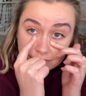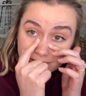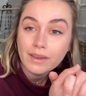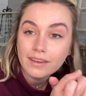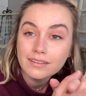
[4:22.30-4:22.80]

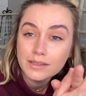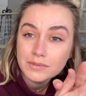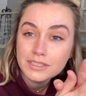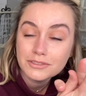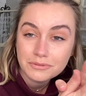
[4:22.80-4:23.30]
Okay, let me
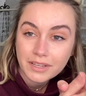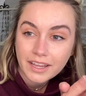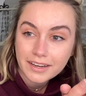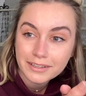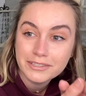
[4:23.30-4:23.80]
just
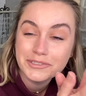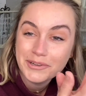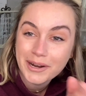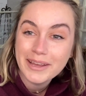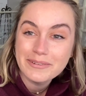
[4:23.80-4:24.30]
read
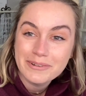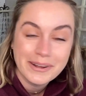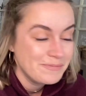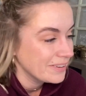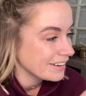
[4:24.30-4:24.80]
straight
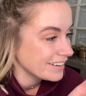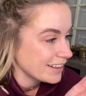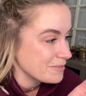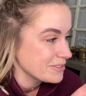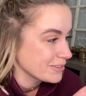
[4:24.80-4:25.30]
from my
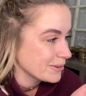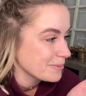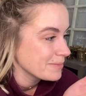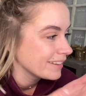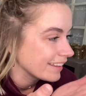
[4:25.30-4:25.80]
damn
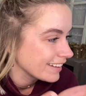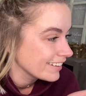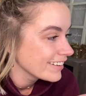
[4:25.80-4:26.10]
script then.